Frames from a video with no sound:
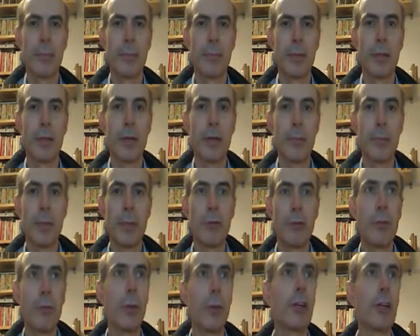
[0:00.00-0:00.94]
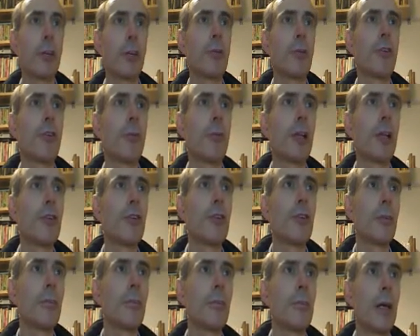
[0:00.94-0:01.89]
Here I've wired up a
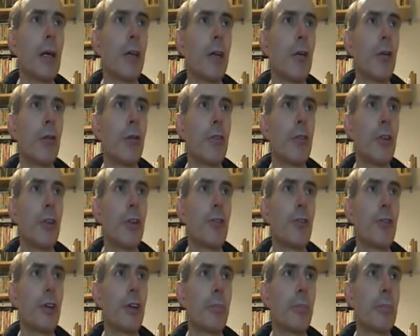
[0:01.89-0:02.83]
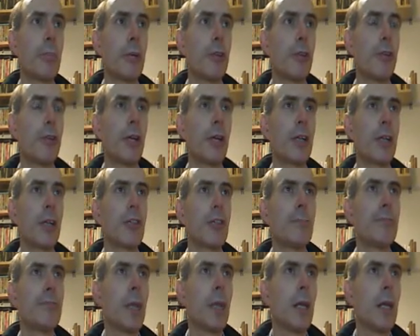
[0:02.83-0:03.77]
simulation of this peak detector
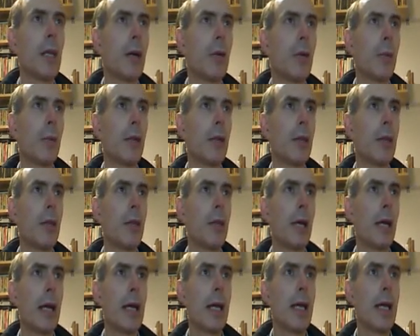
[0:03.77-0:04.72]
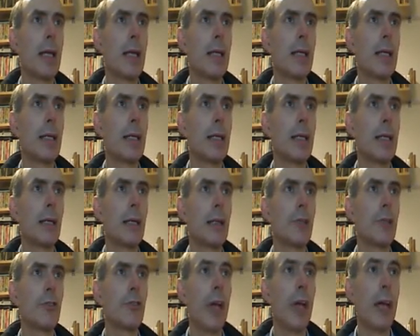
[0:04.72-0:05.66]
with a
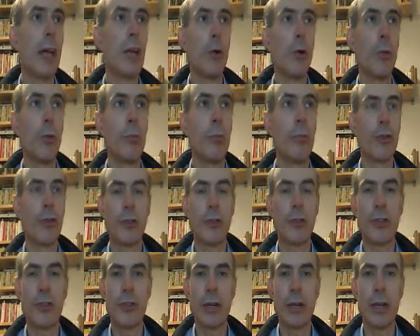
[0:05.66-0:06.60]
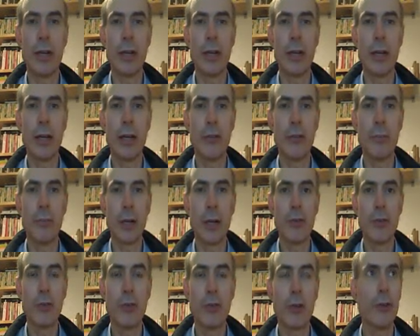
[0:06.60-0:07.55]
10 ohm resistor here as my
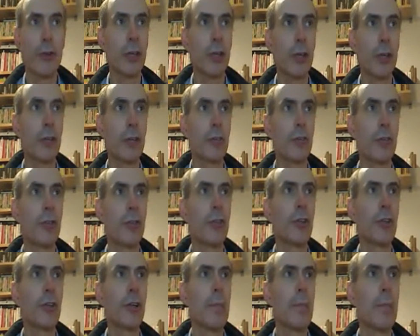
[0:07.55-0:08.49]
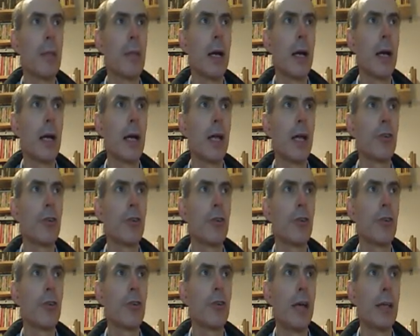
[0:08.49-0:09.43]
charging resistor and a
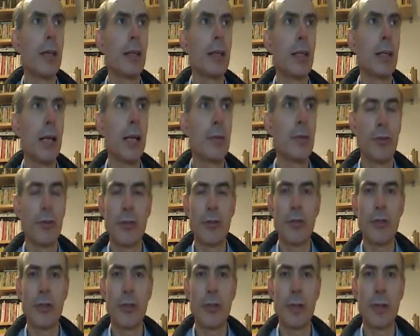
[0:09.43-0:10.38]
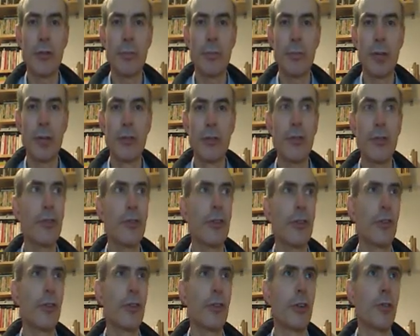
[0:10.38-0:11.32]
10K resistor as my
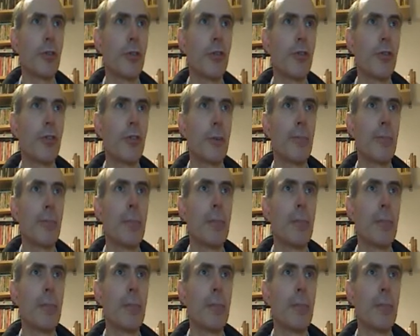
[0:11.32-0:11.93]
discharging resistor.